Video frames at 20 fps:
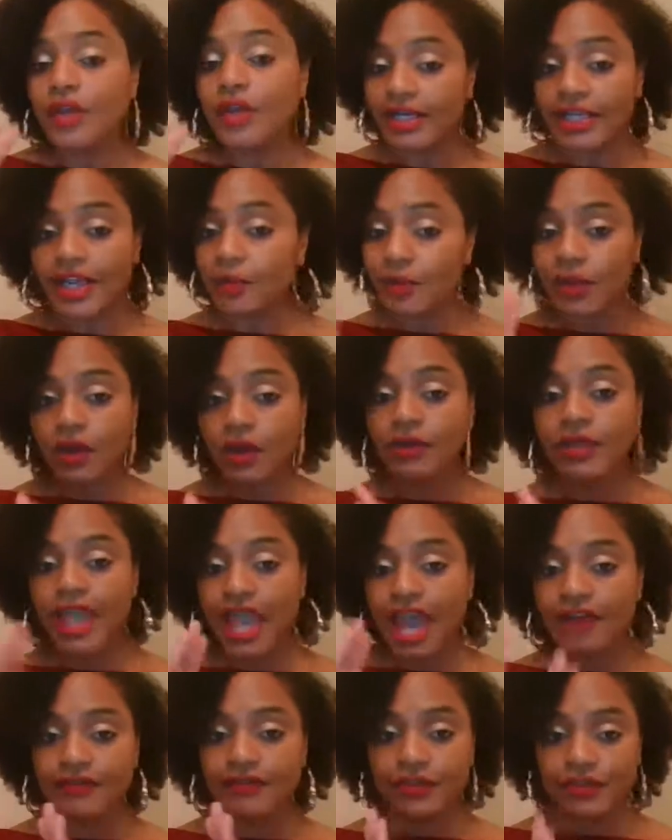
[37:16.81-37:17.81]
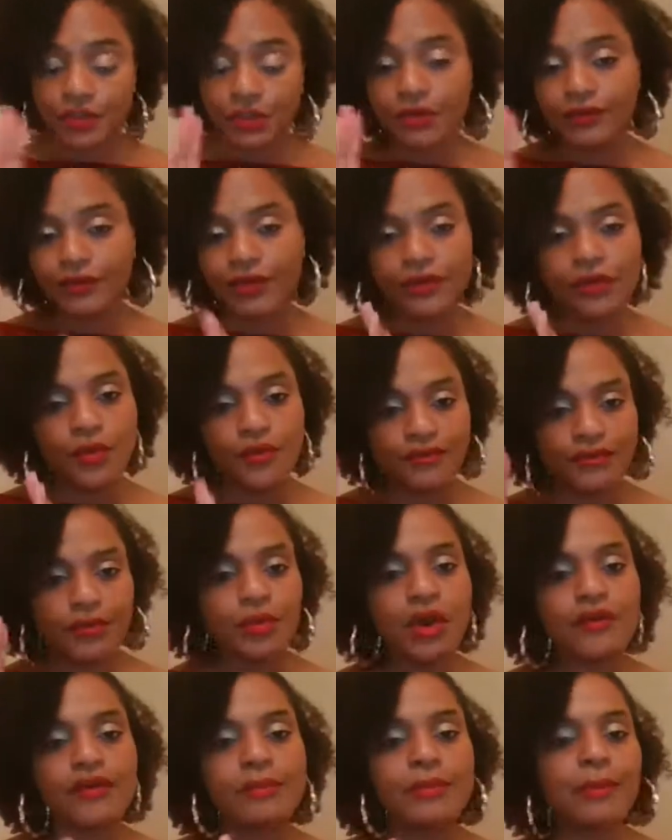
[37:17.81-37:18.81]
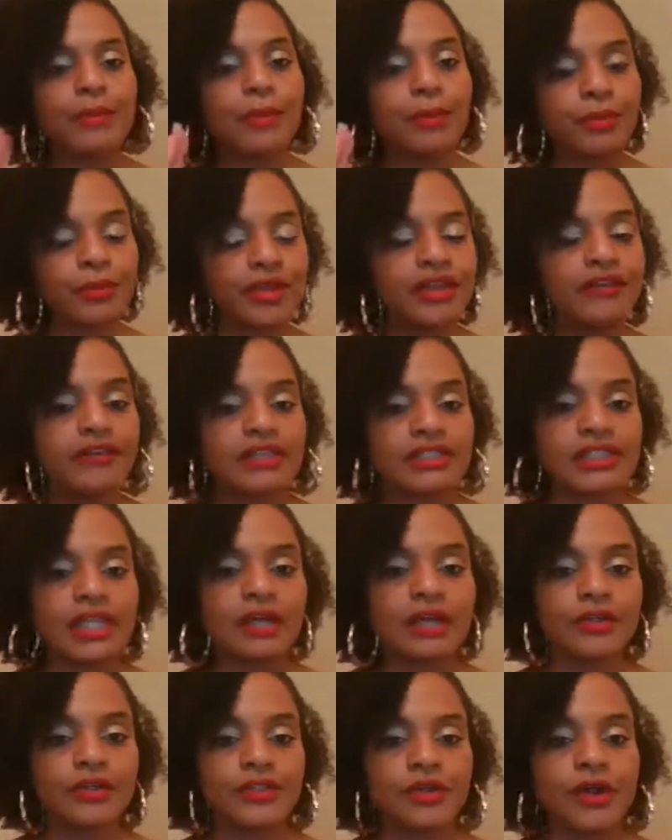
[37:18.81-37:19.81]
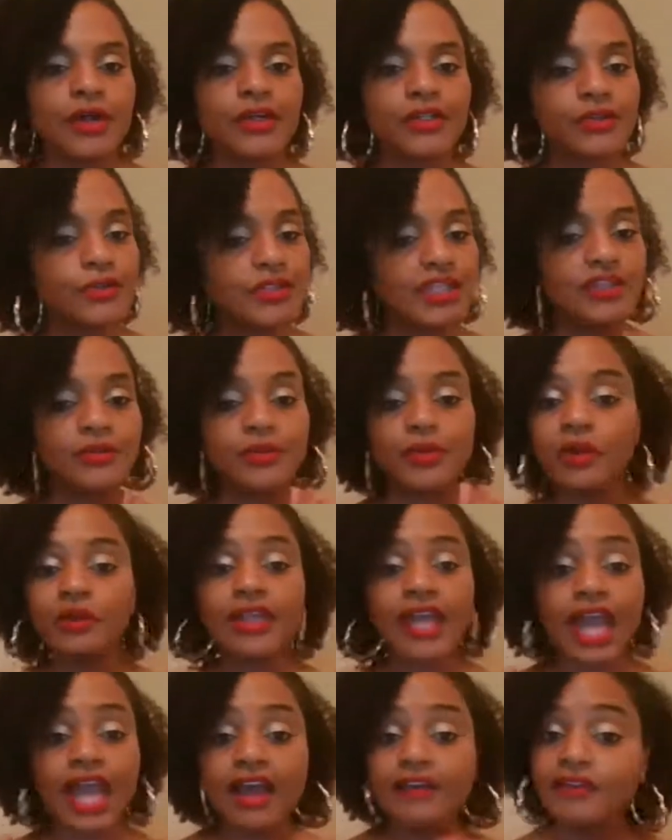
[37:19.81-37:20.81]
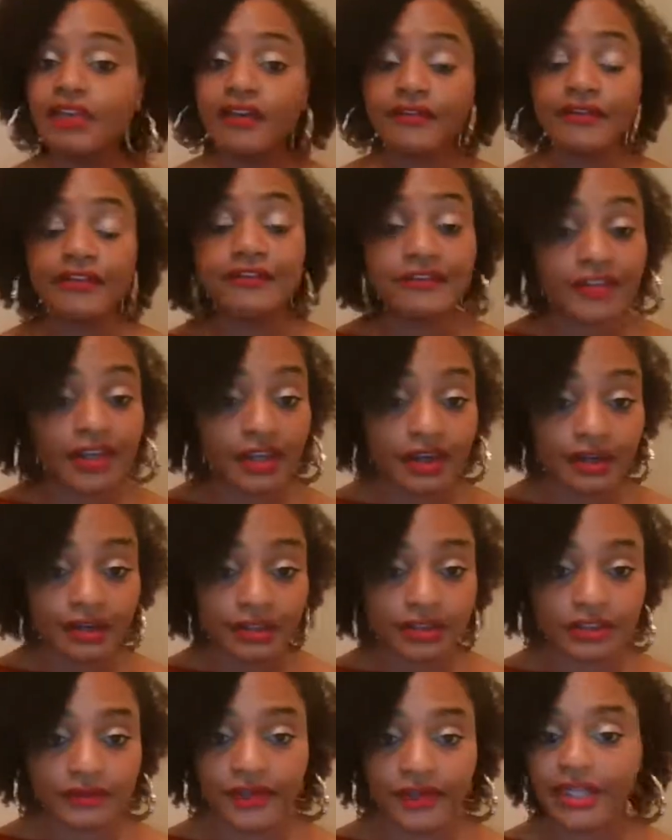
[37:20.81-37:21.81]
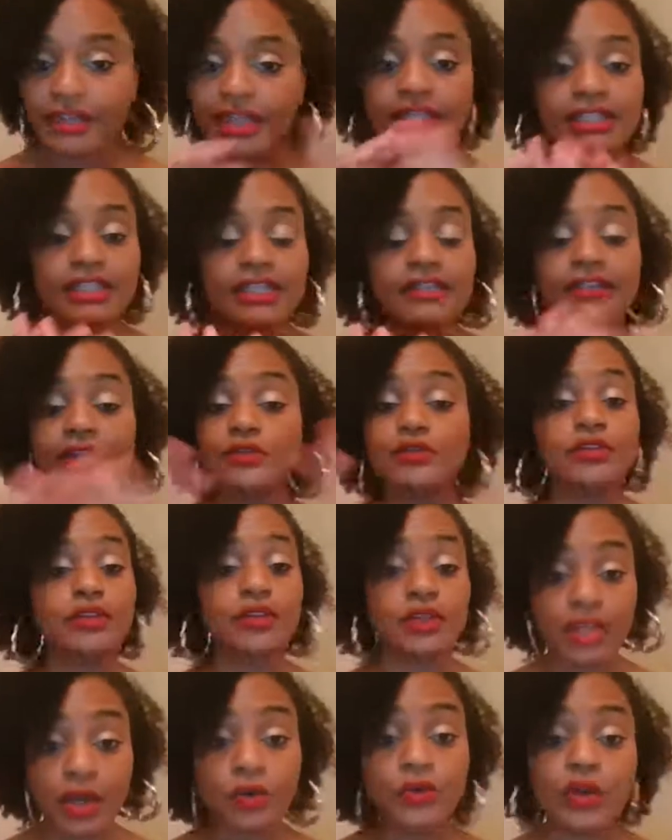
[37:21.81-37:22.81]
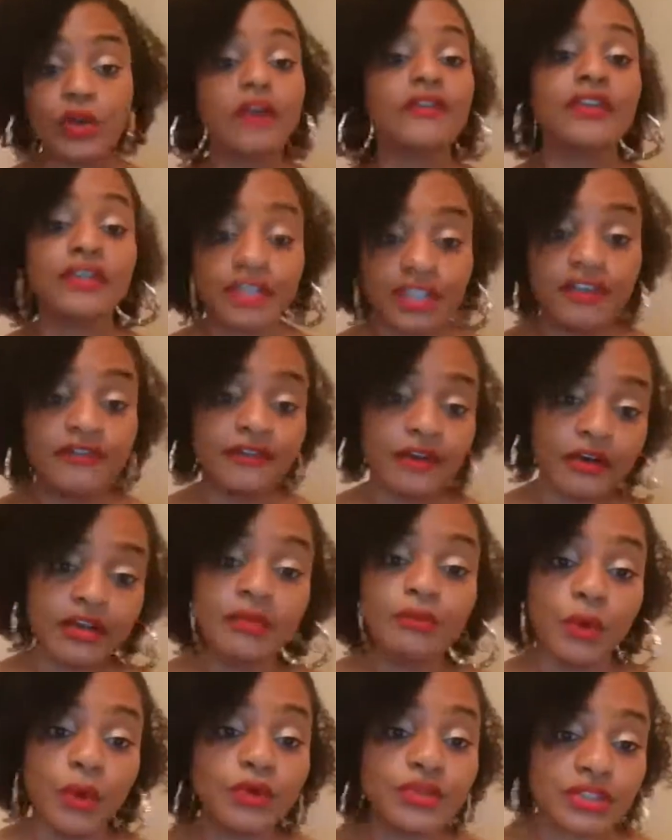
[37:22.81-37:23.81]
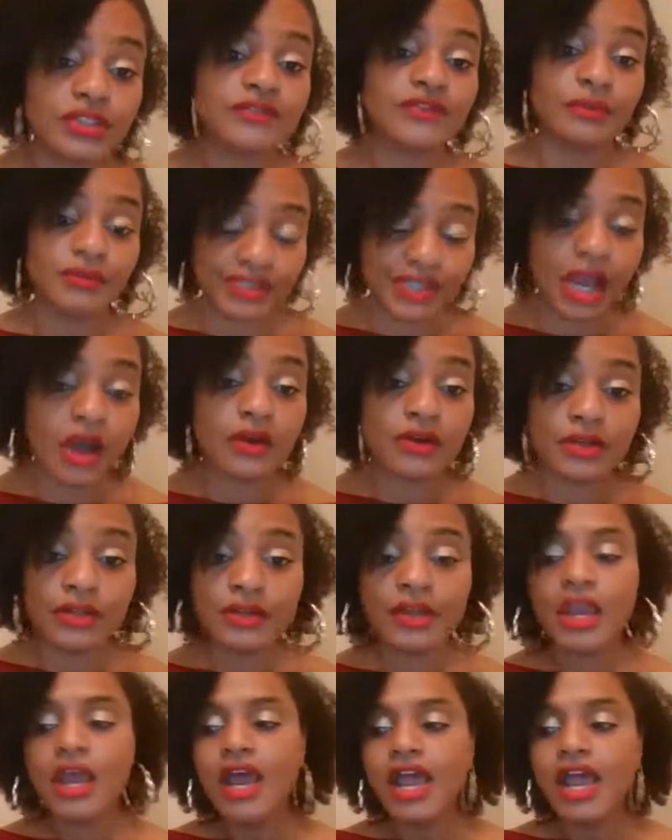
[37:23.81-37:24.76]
Again, we only have the 2. If you all remember previous Dr. Tara Tuesdays, we only have love and fear, right? That's it. Those are the default emotions from childhood.